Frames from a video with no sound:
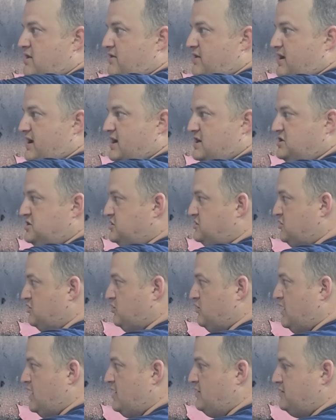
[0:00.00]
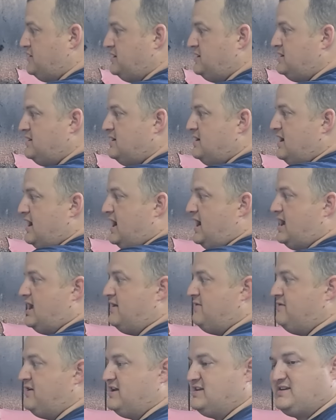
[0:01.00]
The edges are rounded,
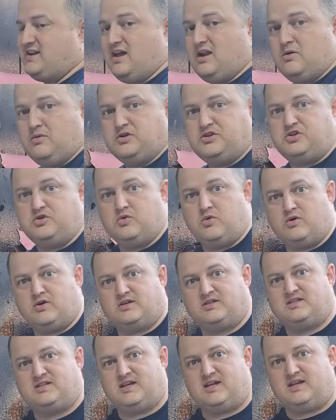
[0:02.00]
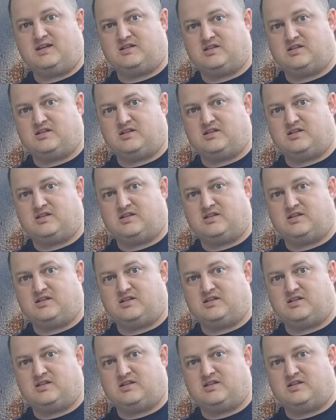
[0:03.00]
and that's kind of what you want to see.